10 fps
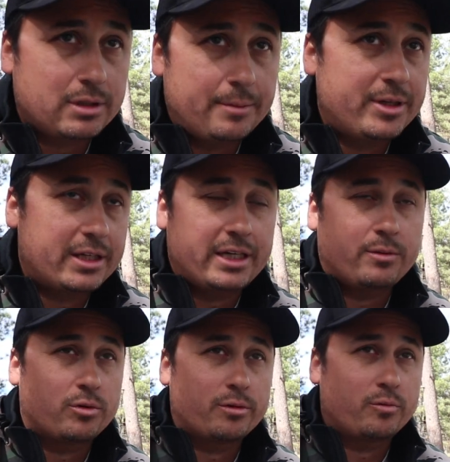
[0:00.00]
I mean,
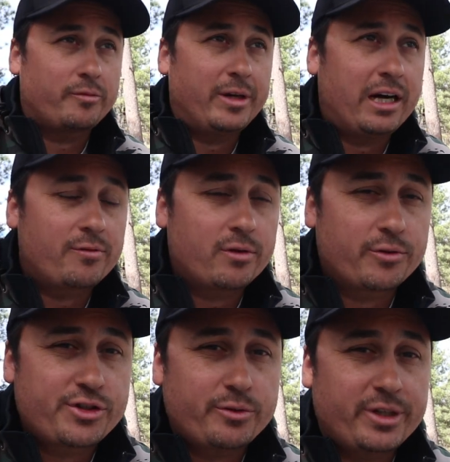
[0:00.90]
again, we've been out for
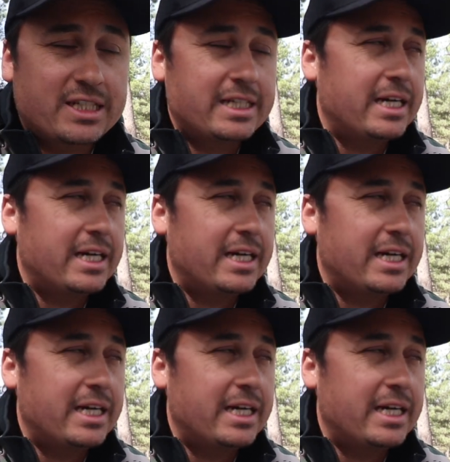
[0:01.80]
over 2 weeks